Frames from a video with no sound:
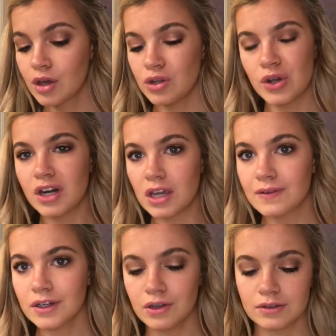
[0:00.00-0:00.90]
You can
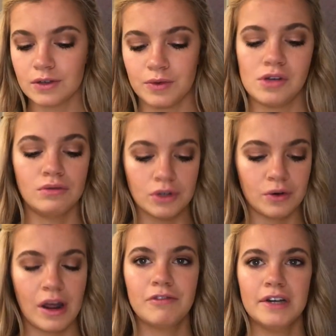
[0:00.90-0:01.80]
even use it when you
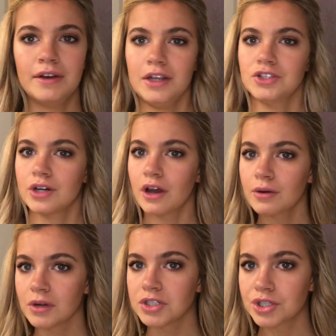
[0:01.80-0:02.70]
don't have foundation on,
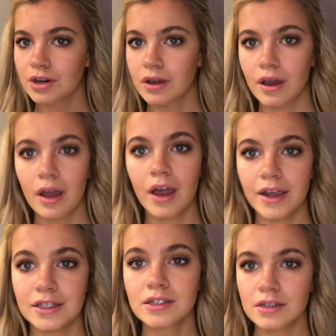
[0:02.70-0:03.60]
which I
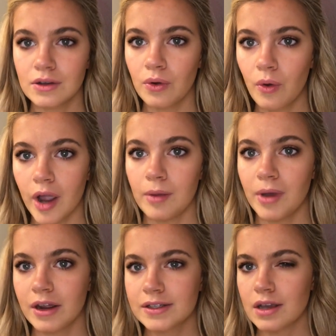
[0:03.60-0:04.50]
tend to do quite a bit
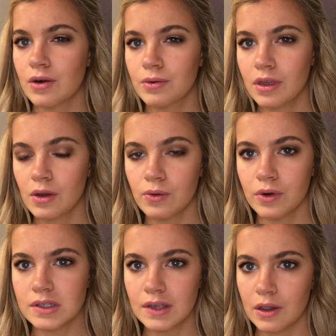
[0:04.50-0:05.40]
because I don't really
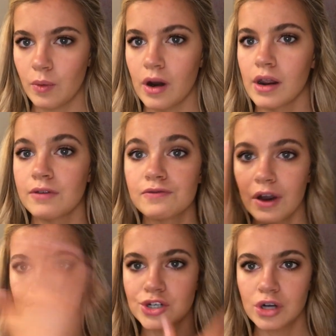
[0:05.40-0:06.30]
always like wearing
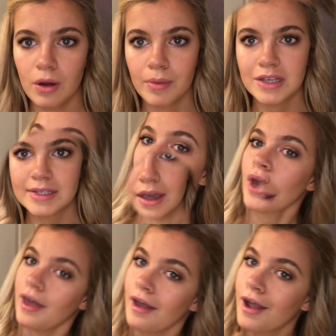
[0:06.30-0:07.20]
foundation on.
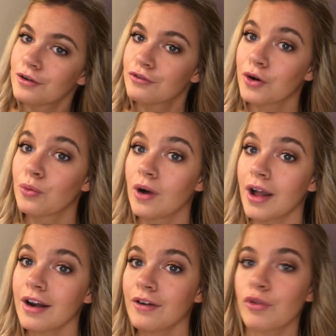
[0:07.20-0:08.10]
Okay, and for
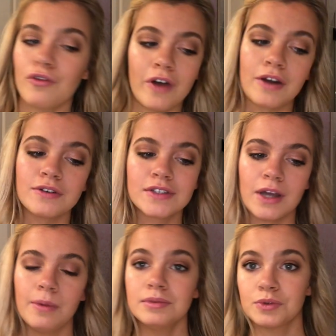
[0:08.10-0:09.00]
one of the final
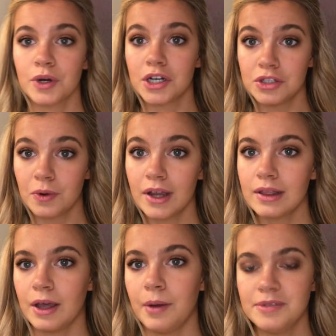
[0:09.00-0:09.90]
steps, we're gonna do our
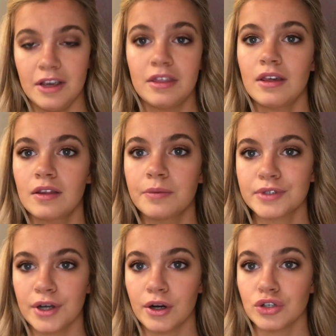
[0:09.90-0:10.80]
lips. I think lips
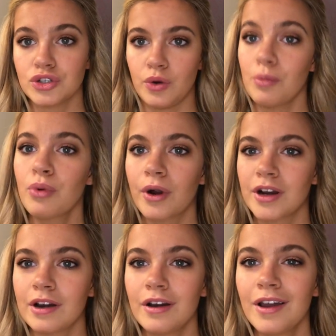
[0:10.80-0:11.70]
are so
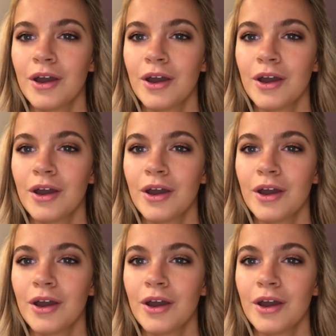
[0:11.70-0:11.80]
important.